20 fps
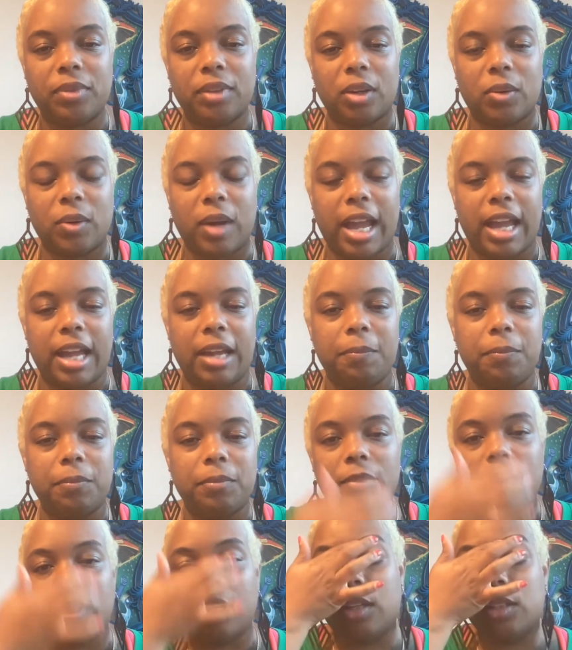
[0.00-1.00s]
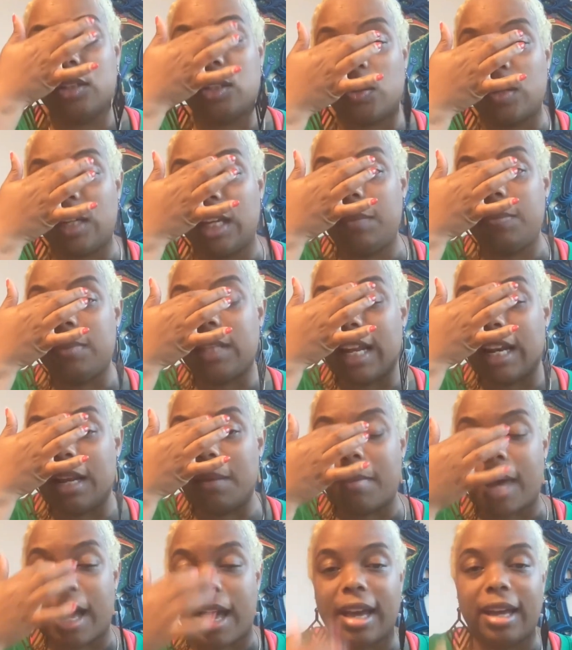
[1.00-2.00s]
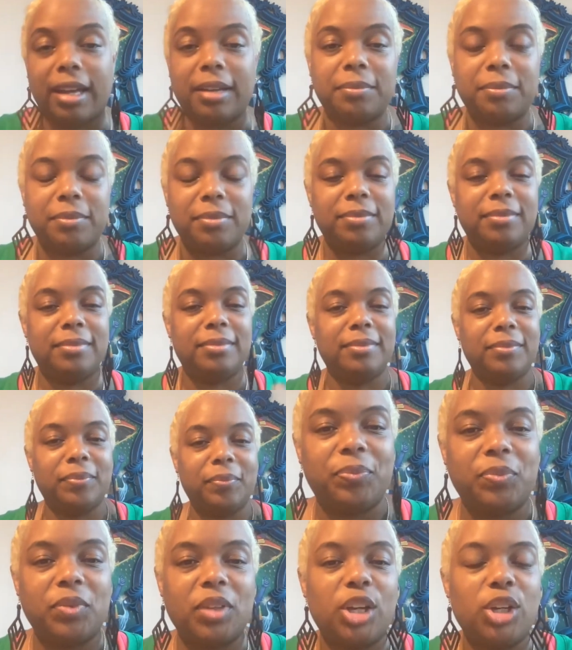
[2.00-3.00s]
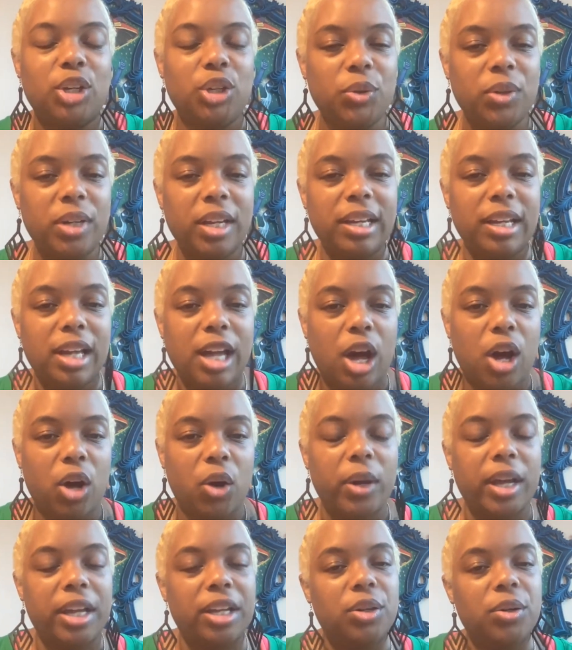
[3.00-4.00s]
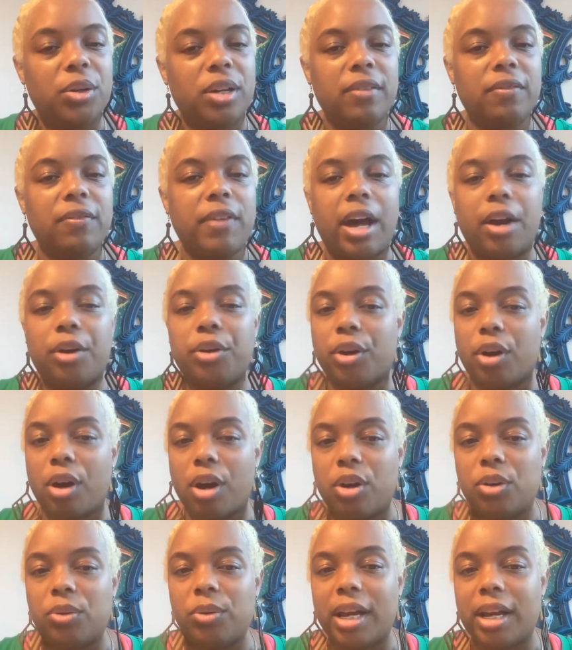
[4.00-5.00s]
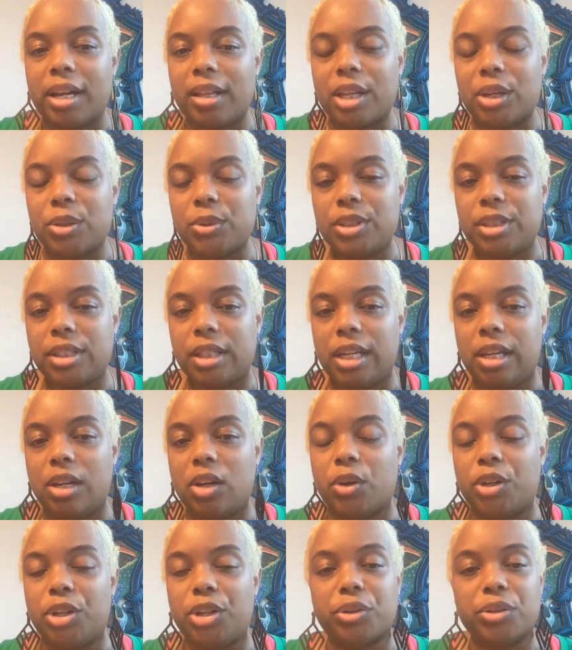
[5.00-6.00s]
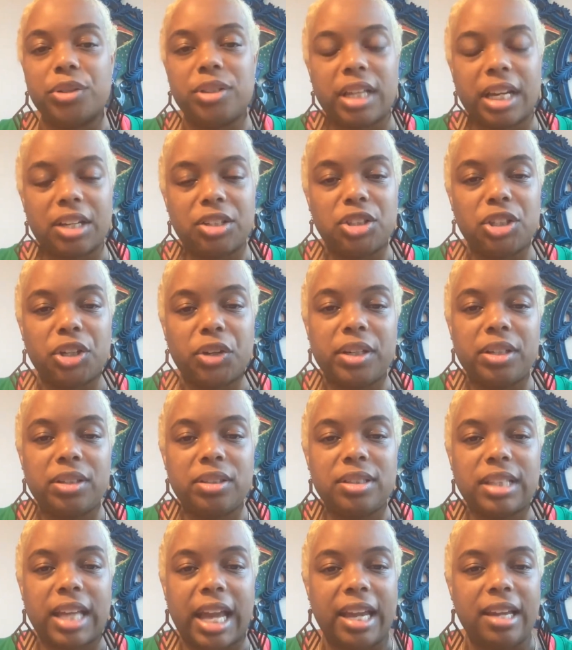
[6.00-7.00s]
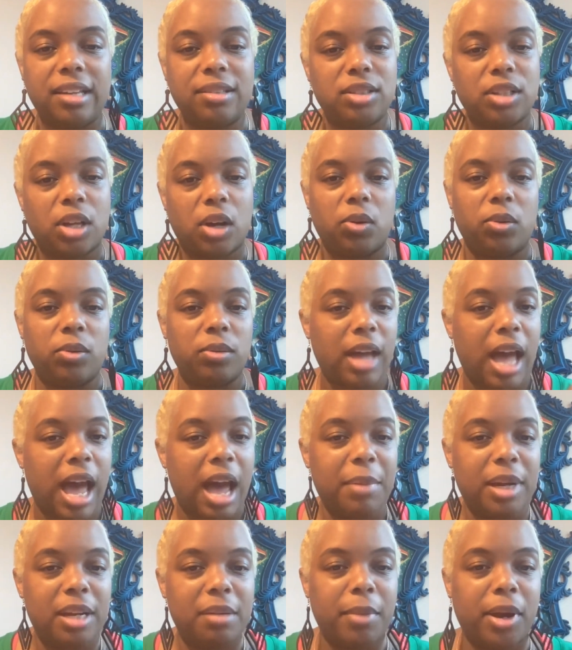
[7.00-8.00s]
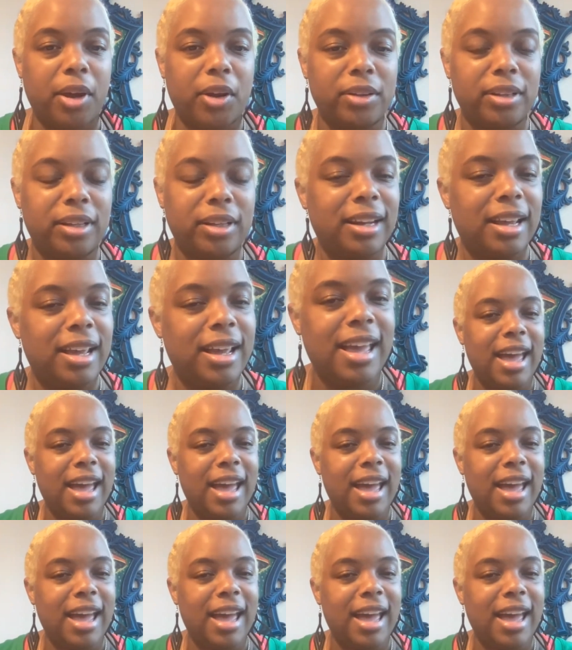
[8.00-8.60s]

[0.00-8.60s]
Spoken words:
Okay. So keep that in mind. You can go and you can file your own LLC on your Secretary of State. So I'm in Maryland.